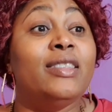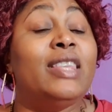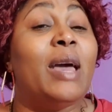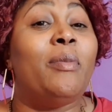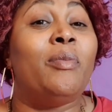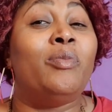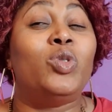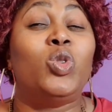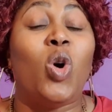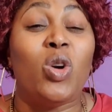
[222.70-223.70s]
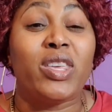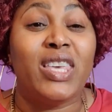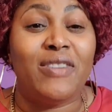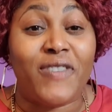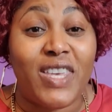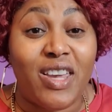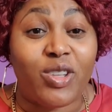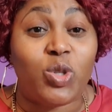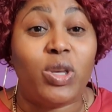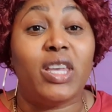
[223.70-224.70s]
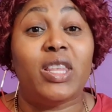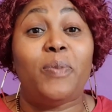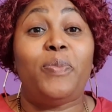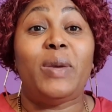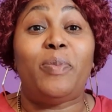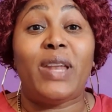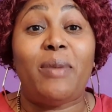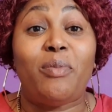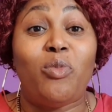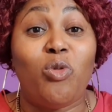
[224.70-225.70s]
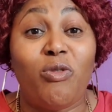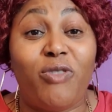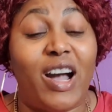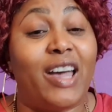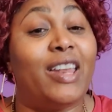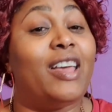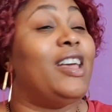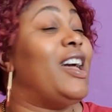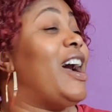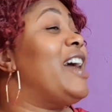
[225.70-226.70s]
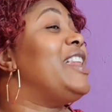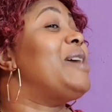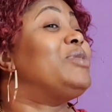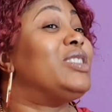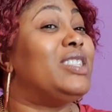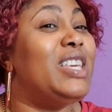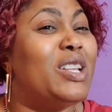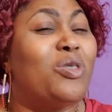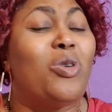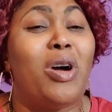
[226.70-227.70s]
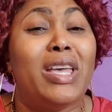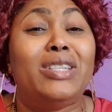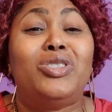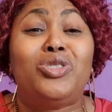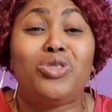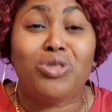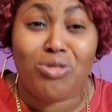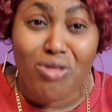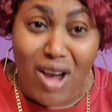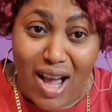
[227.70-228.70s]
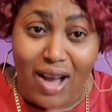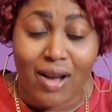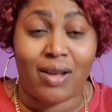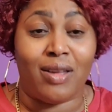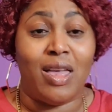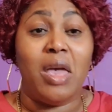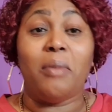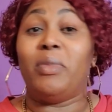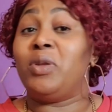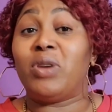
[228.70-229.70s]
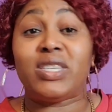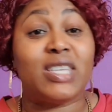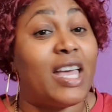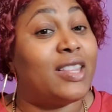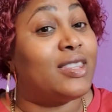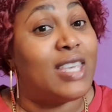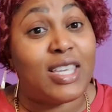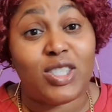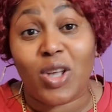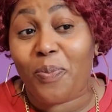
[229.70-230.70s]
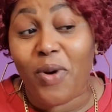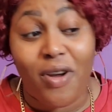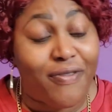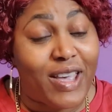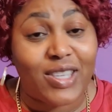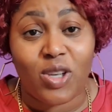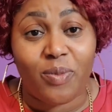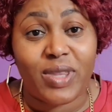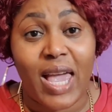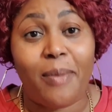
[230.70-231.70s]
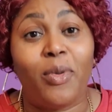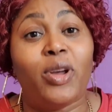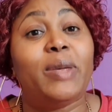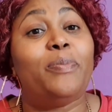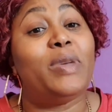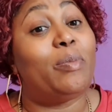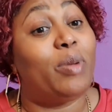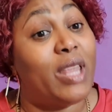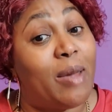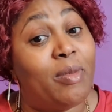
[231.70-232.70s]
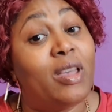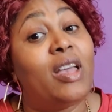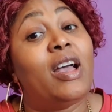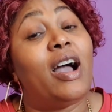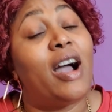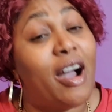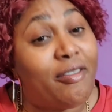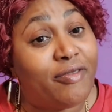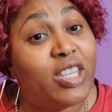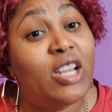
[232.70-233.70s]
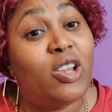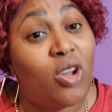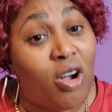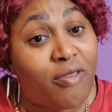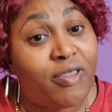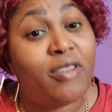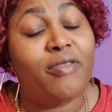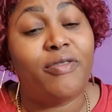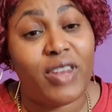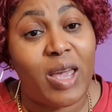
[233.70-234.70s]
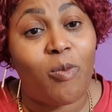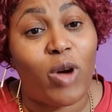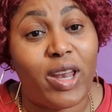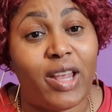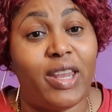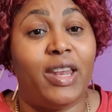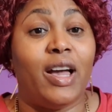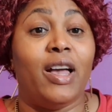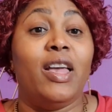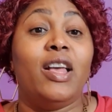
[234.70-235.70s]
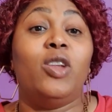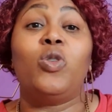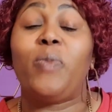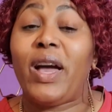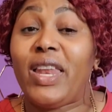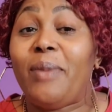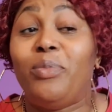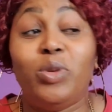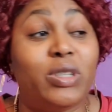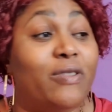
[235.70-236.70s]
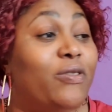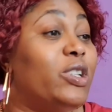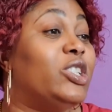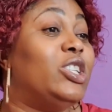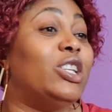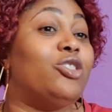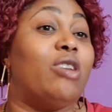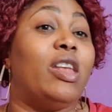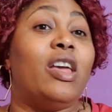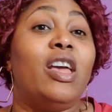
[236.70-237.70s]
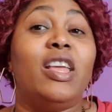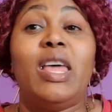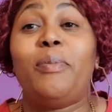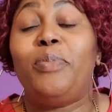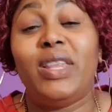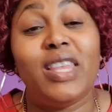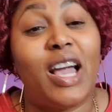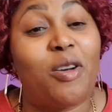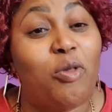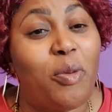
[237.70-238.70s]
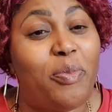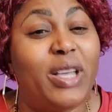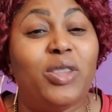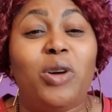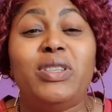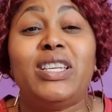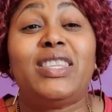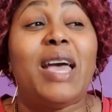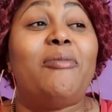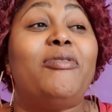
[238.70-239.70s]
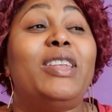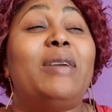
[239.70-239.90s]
them don't give ear to it, the people them move on and them still going strong. I mean, we said things not perfect sometimes, but the people them have the love for them one another. Look at them beautiful children. Them pitney are grow big. Now is the time for